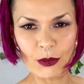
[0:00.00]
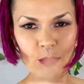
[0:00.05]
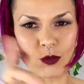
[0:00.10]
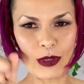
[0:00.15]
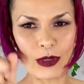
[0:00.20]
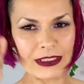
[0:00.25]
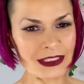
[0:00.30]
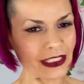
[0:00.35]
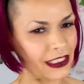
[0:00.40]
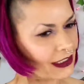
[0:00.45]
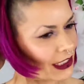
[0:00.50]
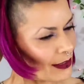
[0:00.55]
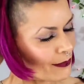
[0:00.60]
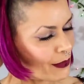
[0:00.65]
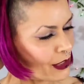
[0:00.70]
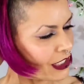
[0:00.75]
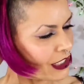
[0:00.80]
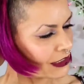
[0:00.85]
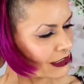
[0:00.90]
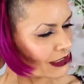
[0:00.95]
one thing that I
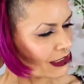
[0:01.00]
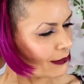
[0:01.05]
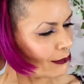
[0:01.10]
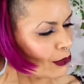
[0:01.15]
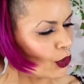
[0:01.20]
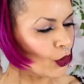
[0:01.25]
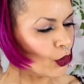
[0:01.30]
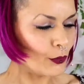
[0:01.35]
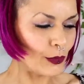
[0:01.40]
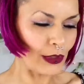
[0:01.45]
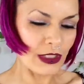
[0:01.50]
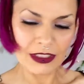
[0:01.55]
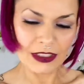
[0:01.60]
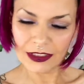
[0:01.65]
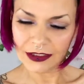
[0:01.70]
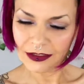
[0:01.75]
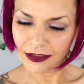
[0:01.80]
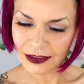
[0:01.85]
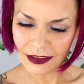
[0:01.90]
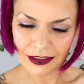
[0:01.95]
picked, and I'm
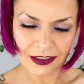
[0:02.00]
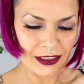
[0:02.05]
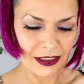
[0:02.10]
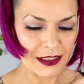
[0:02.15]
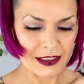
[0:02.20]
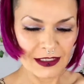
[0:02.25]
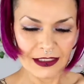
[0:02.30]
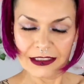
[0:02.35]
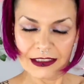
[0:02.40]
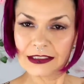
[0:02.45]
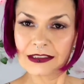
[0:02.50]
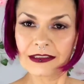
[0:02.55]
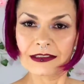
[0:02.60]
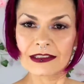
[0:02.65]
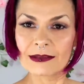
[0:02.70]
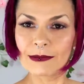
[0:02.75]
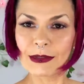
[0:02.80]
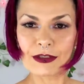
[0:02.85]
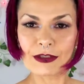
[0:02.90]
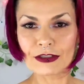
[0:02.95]
hoping
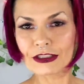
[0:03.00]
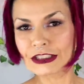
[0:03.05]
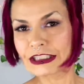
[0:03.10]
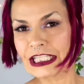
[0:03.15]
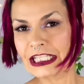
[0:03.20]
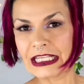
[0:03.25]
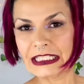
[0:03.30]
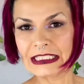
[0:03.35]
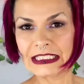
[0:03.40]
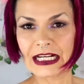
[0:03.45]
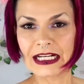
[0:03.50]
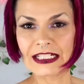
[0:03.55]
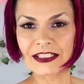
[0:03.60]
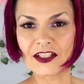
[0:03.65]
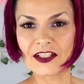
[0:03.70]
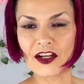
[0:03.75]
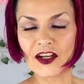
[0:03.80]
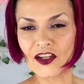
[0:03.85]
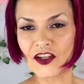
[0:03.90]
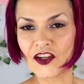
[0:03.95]
some other good things that I
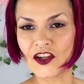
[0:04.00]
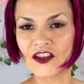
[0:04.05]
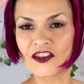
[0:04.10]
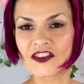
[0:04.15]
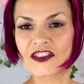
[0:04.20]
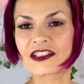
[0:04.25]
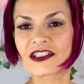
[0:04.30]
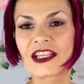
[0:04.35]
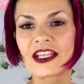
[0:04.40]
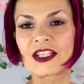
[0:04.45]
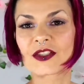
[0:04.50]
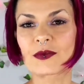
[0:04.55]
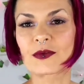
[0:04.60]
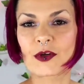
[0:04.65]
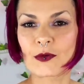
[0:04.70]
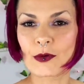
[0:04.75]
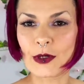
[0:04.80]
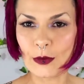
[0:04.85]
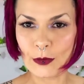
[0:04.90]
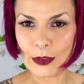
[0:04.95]
saw on sneaks for
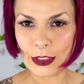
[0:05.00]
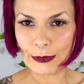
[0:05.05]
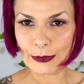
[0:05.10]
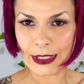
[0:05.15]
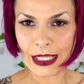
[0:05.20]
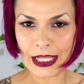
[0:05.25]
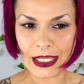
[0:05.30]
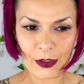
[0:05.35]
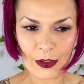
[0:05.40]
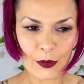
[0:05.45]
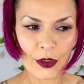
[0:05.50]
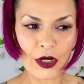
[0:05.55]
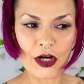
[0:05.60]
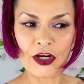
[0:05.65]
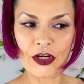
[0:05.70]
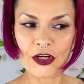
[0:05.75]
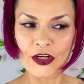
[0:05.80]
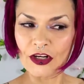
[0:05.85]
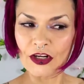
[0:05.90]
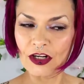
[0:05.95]
a while back
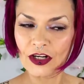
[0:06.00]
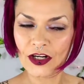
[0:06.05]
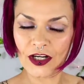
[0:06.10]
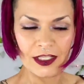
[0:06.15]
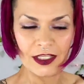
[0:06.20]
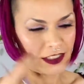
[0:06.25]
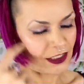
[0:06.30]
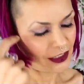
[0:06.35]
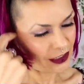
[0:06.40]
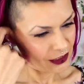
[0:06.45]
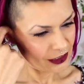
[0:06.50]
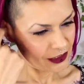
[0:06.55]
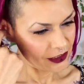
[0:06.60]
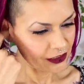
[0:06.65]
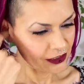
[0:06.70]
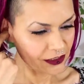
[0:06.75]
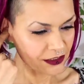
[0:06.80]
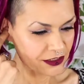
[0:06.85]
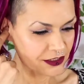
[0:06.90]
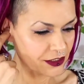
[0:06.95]
are in
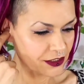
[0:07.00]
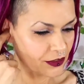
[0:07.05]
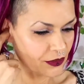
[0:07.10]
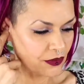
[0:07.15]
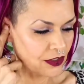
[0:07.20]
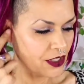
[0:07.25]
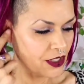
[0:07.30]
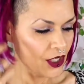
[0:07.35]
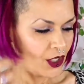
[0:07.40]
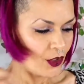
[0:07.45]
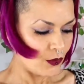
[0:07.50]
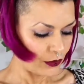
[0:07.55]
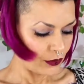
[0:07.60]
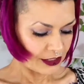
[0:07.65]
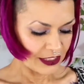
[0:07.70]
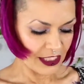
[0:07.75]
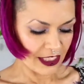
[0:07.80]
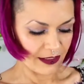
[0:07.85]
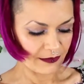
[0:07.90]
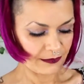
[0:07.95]
here. So we'll
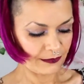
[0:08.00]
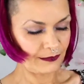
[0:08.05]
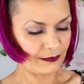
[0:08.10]
see.